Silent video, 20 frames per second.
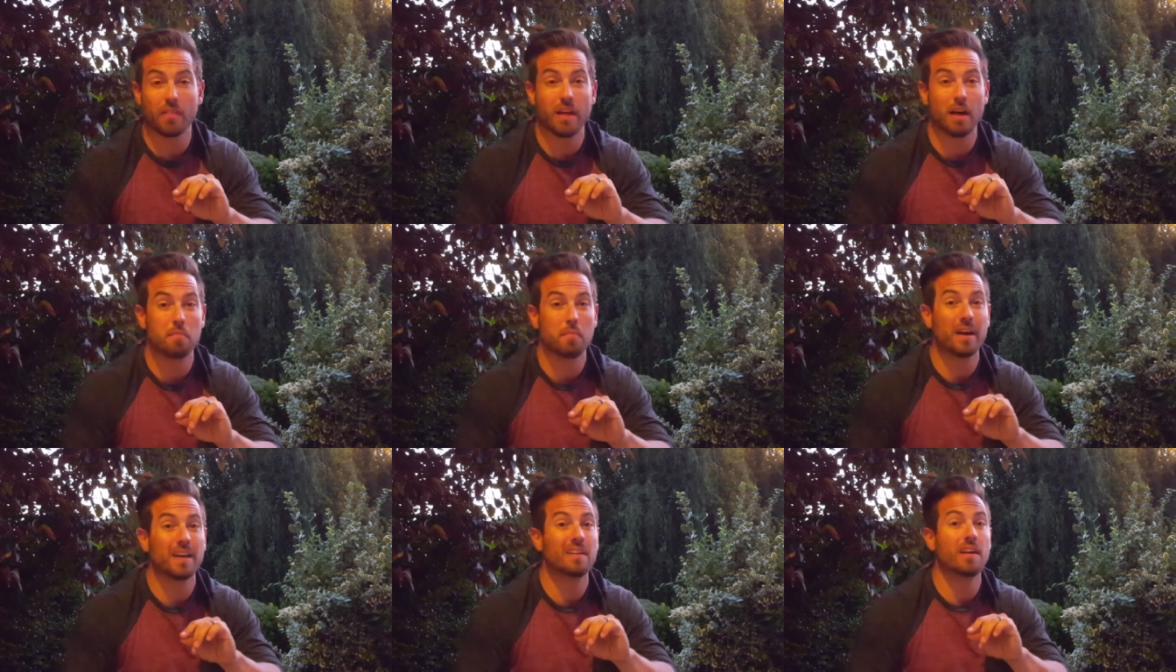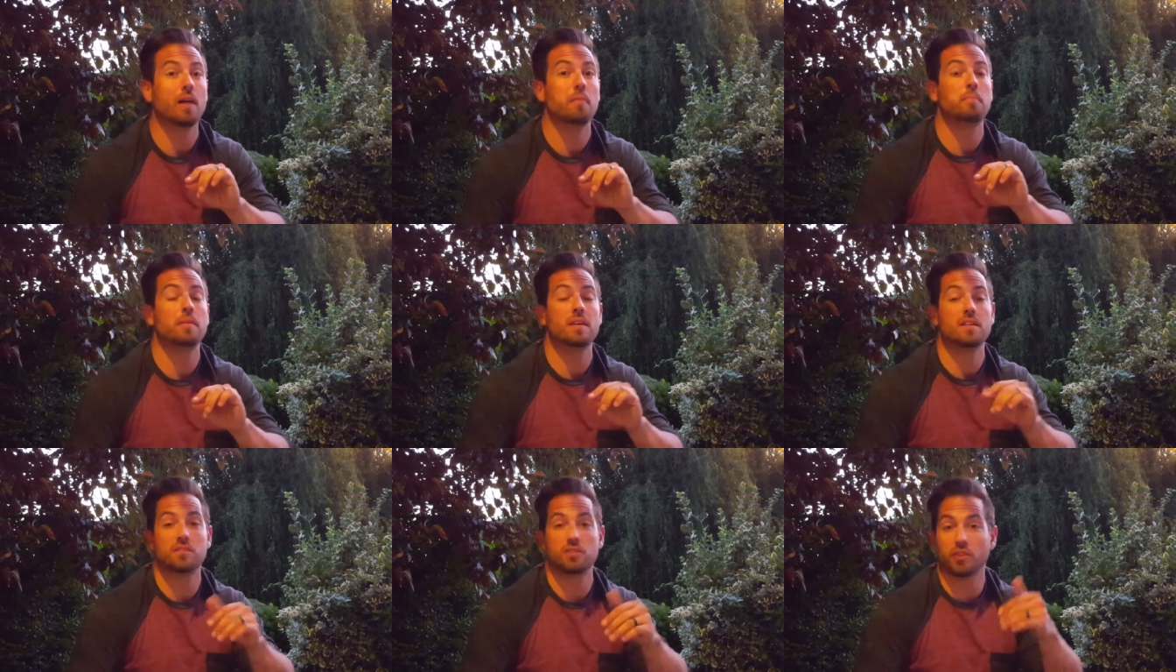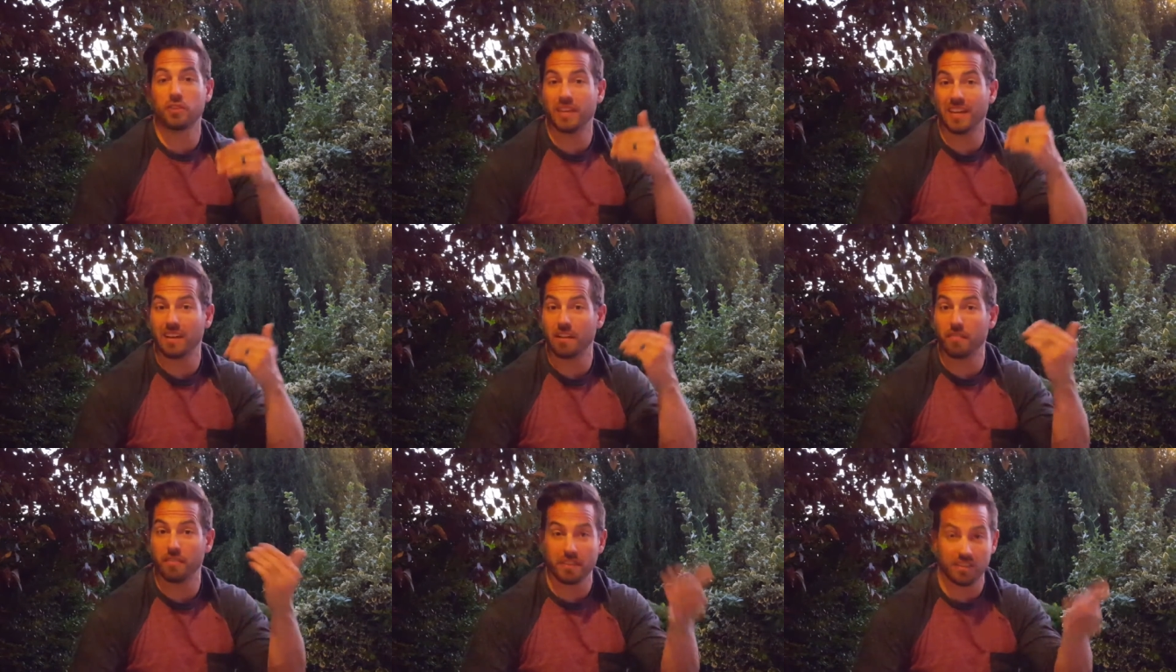that might not be until the
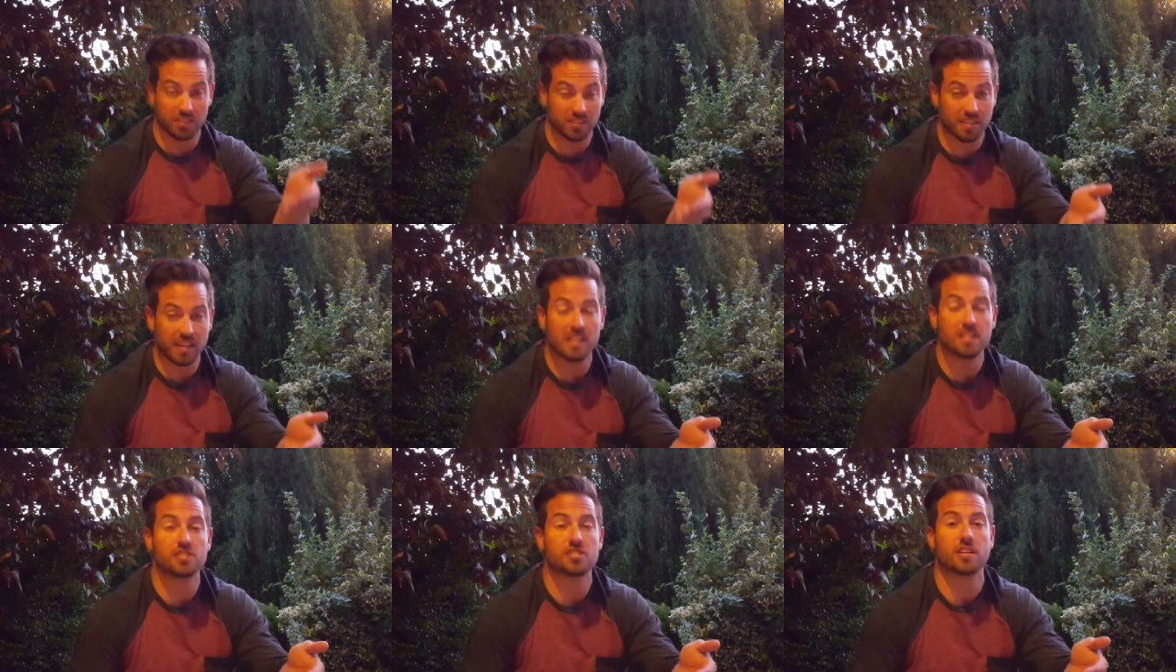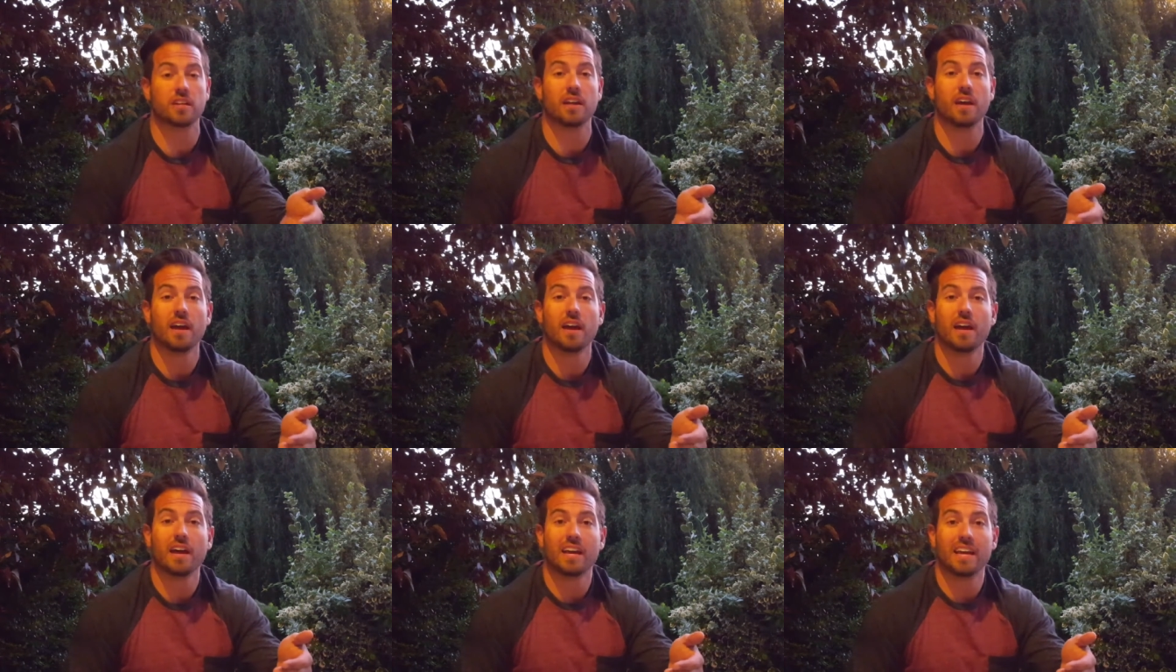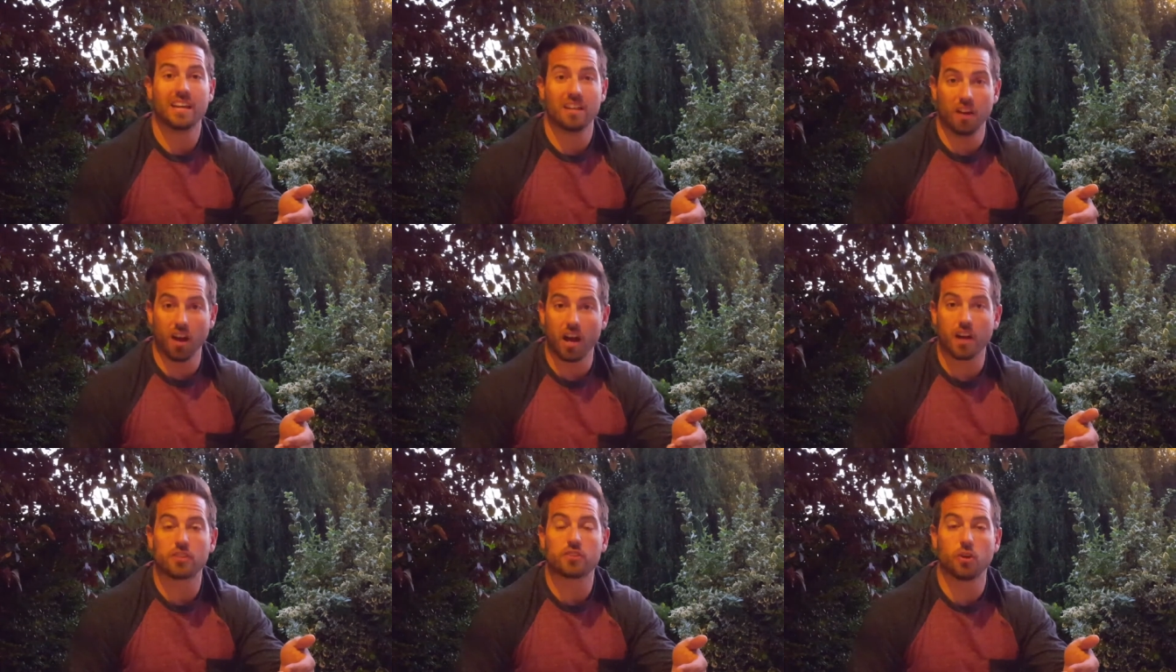end of the extension in
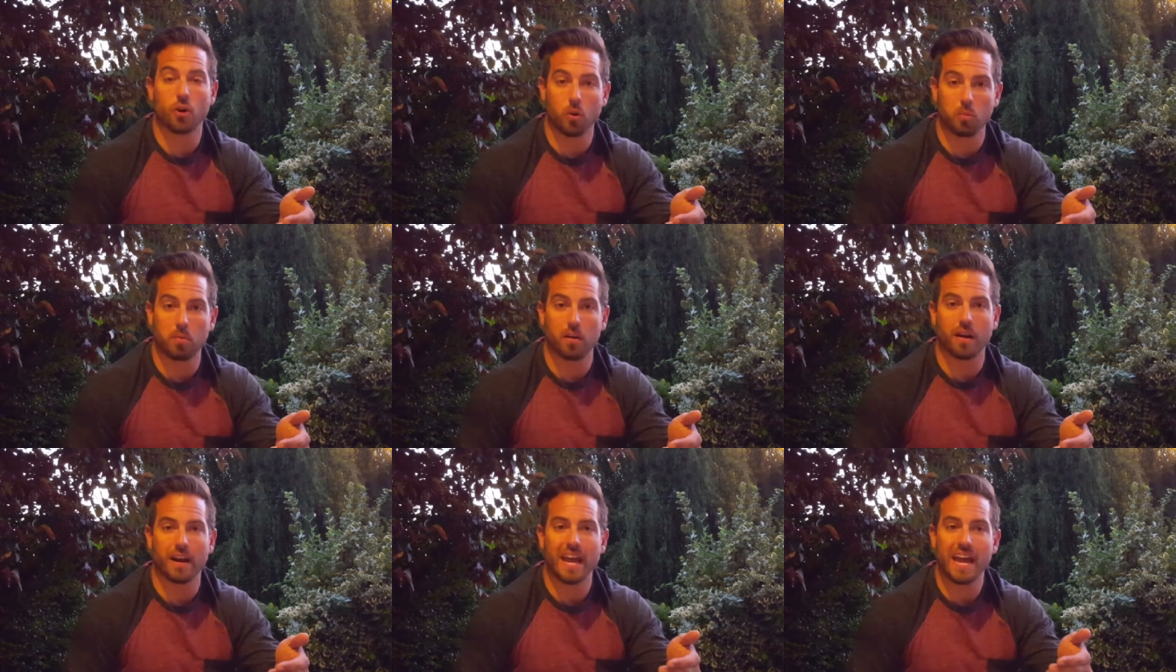October.